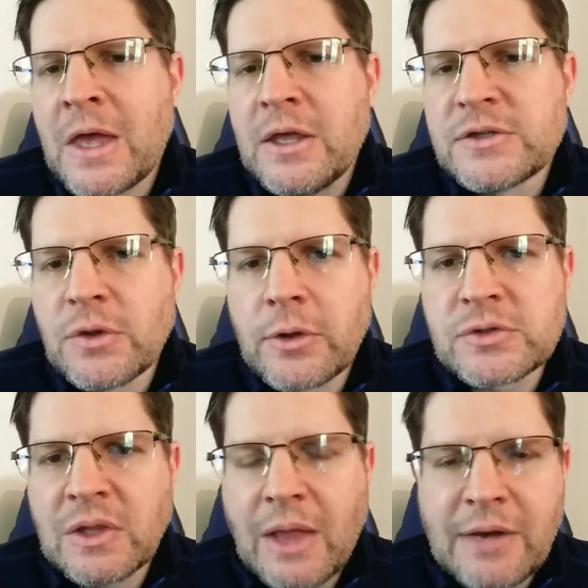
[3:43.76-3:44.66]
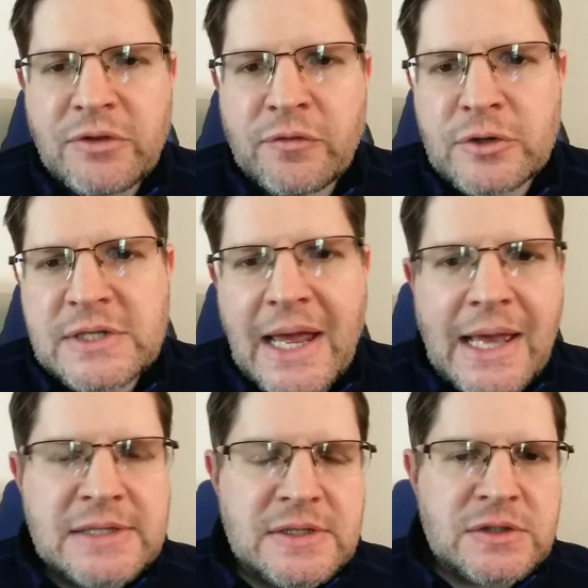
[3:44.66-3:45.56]
So there's a lot of different
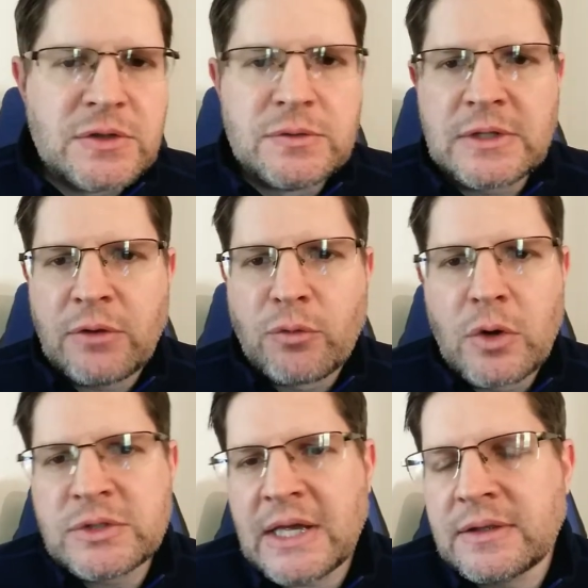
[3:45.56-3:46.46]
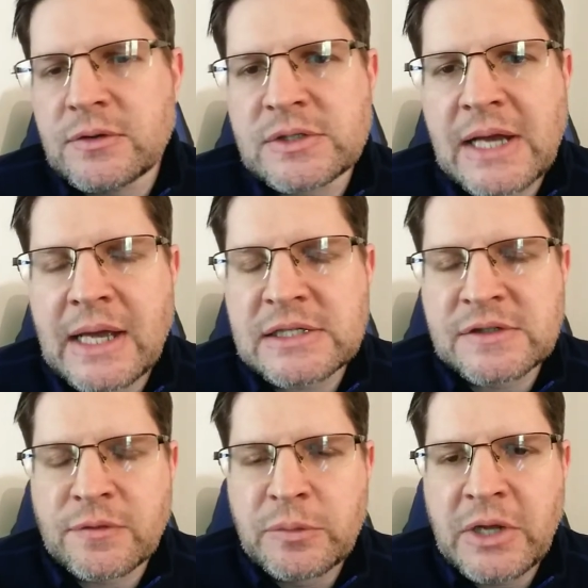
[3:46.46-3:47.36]
tasks. The students can rotate those
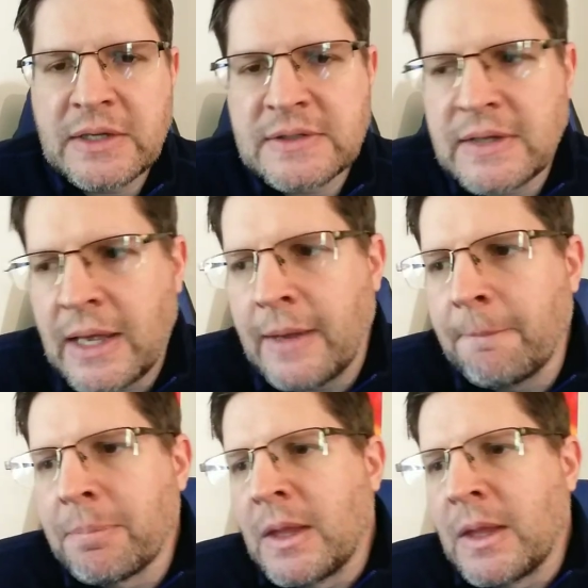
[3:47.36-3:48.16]
tasks from day to day.